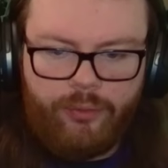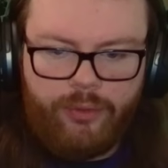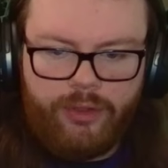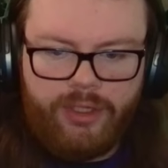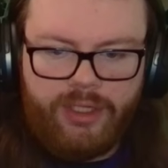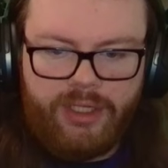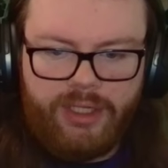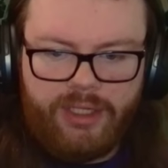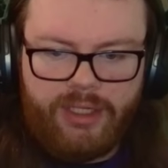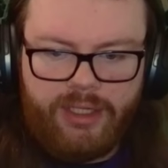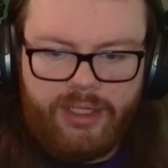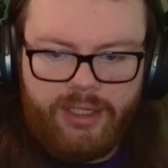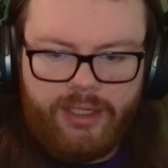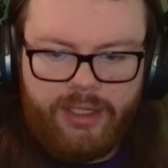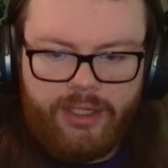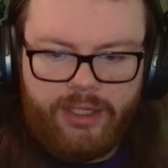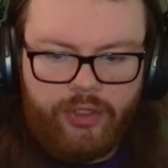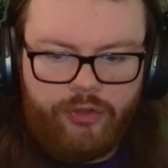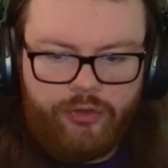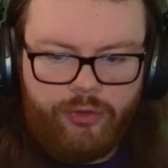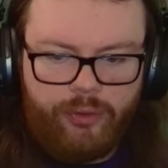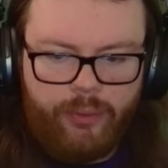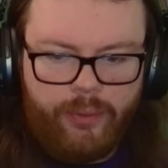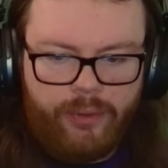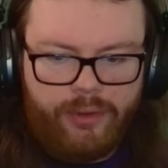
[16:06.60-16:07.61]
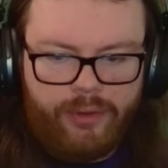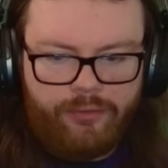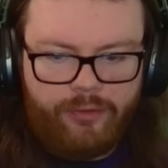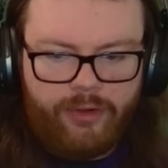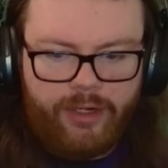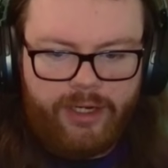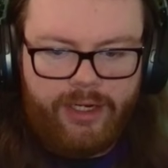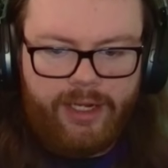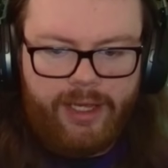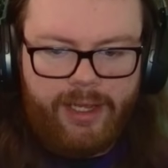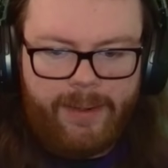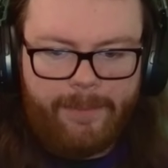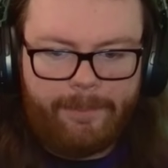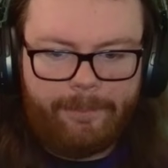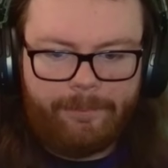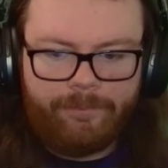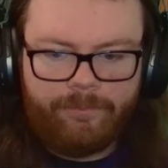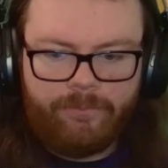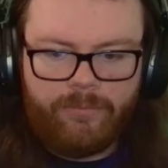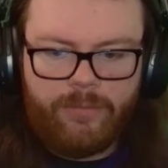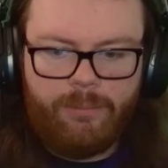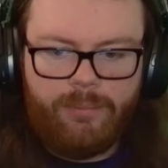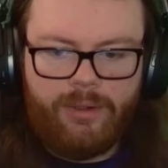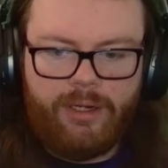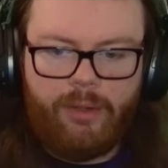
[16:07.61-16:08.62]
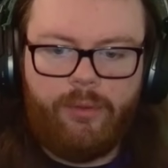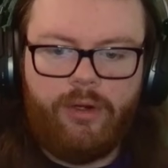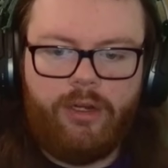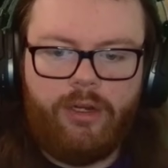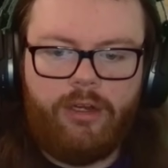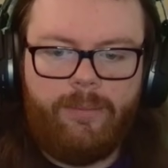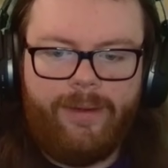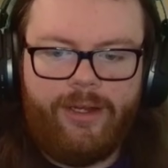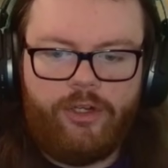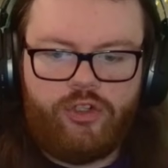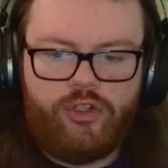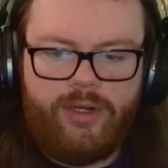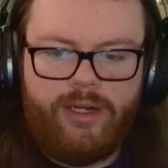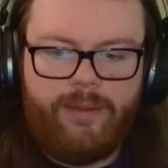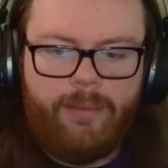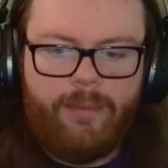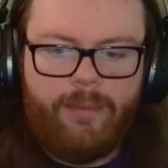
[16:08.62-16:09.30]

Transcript: a, a duo on Friday, but I wanted to make sure I had my